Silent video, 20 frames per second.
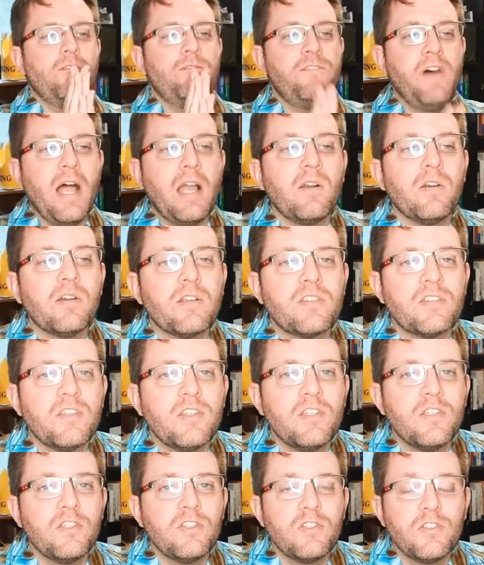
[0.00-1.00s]

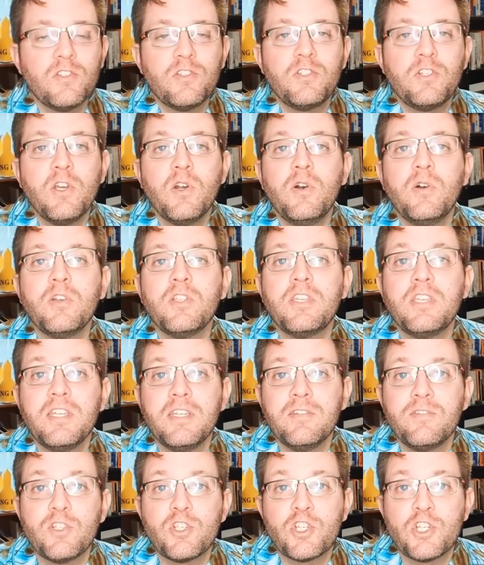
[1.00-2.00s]
Viruses don't give a